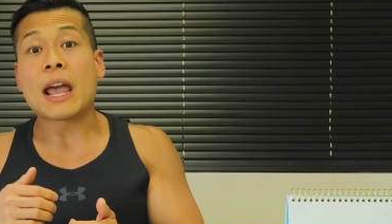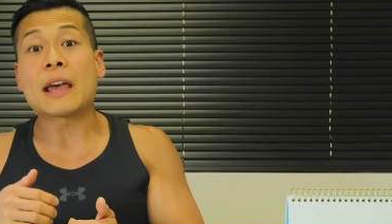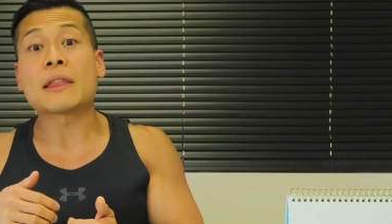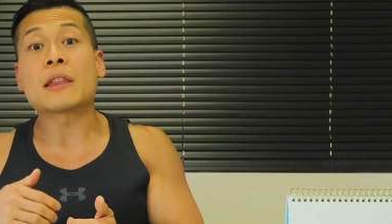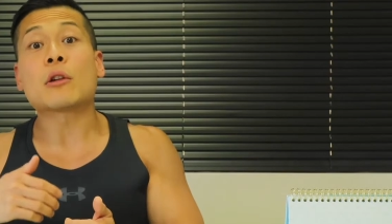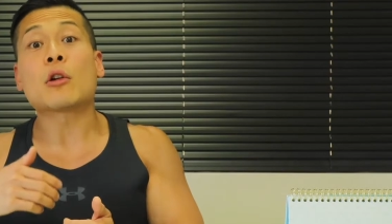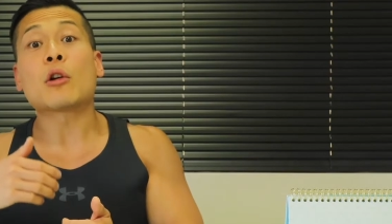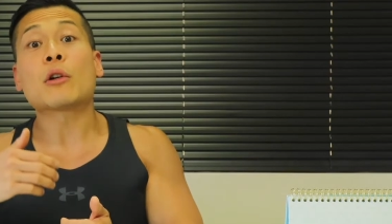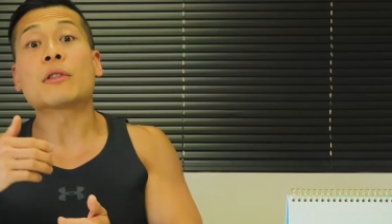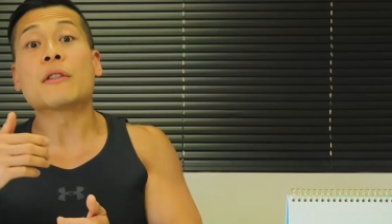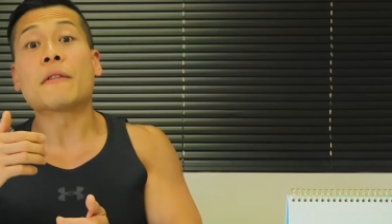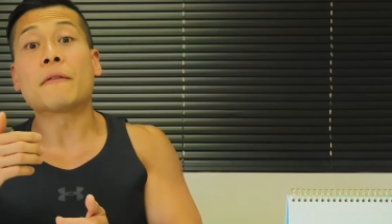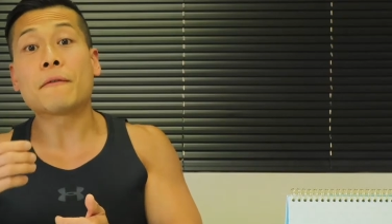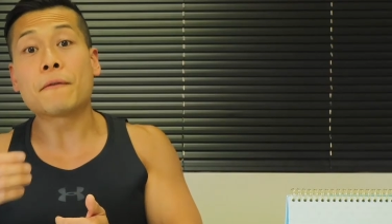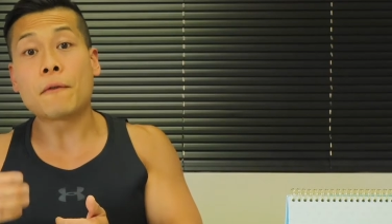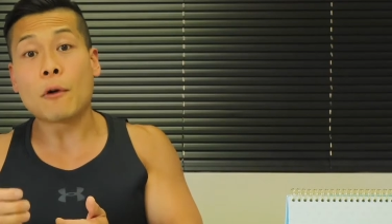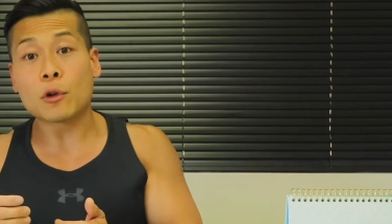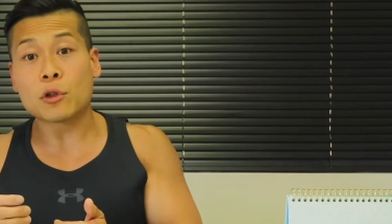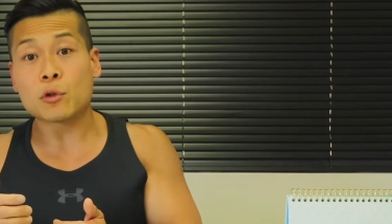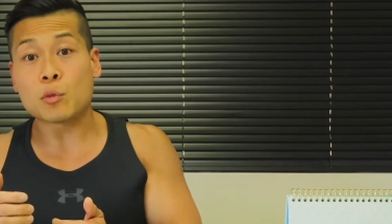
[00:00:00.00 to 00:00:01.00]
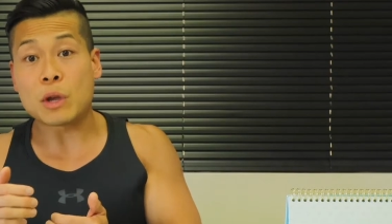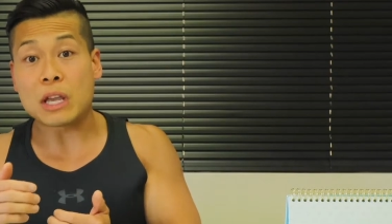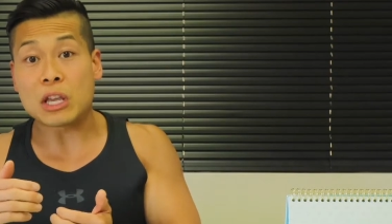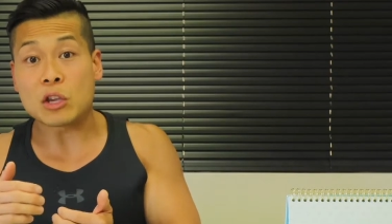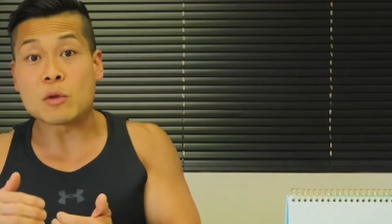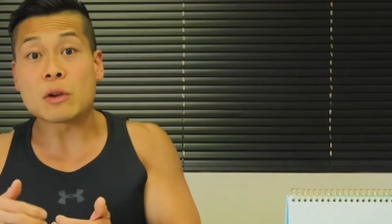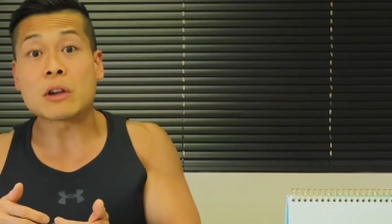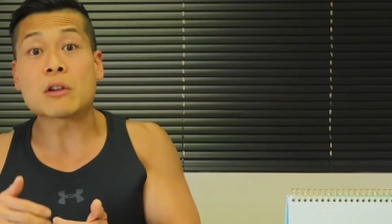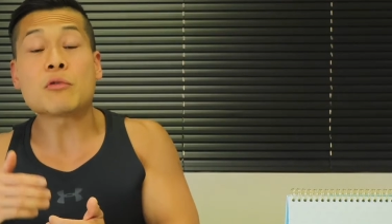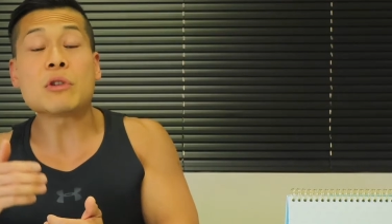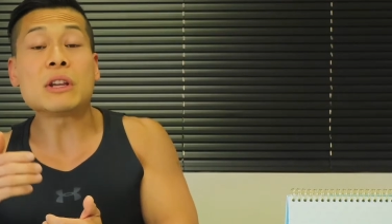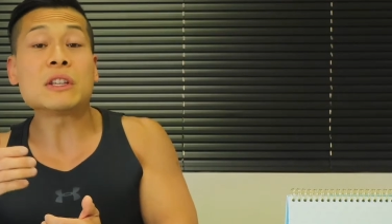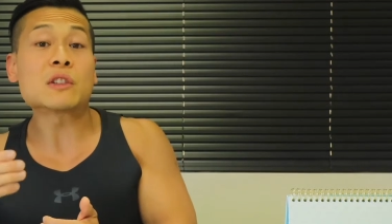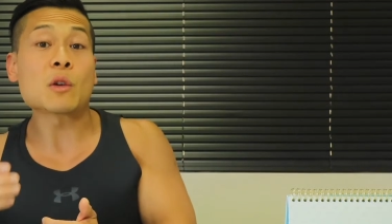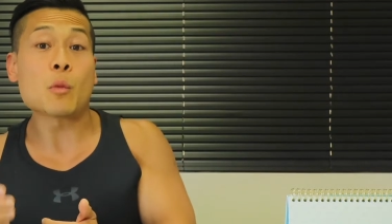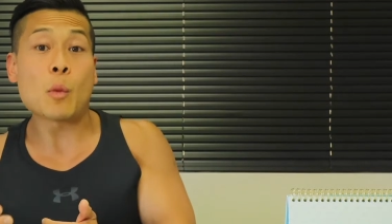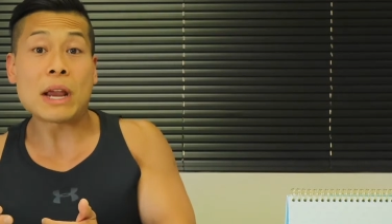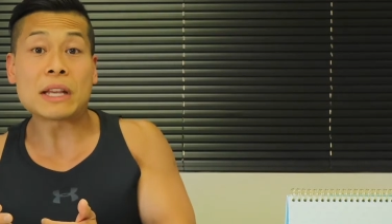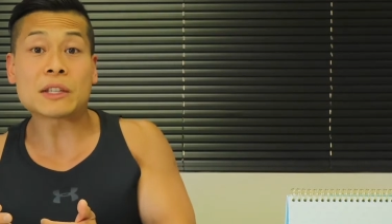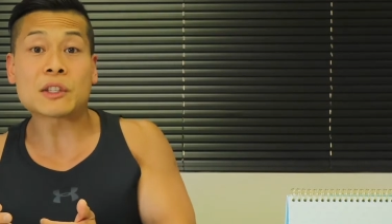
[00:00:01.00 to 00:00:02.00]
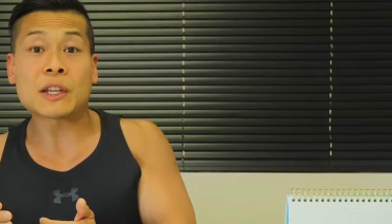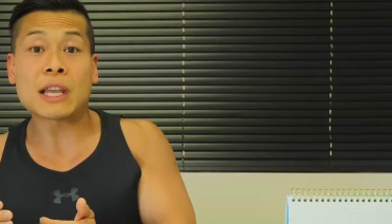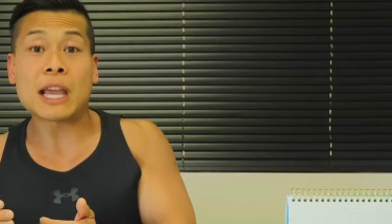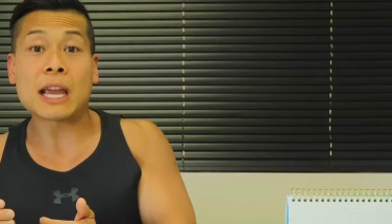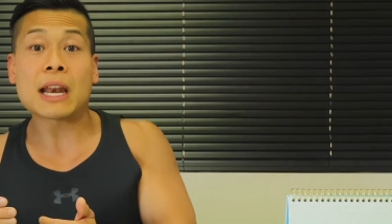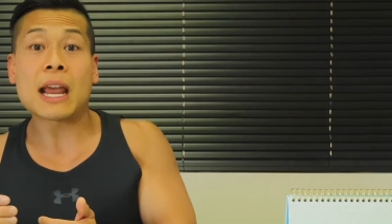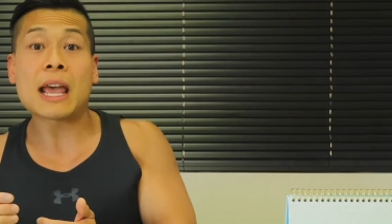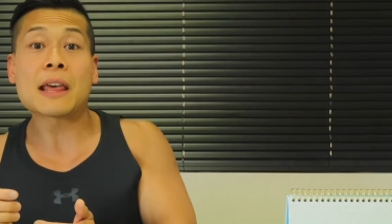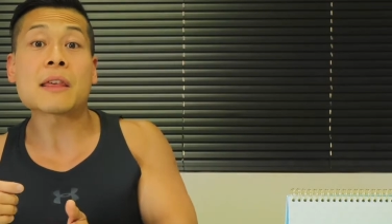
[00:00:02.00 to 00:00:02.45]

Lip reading: And then on the fourth week, you increase the weights again.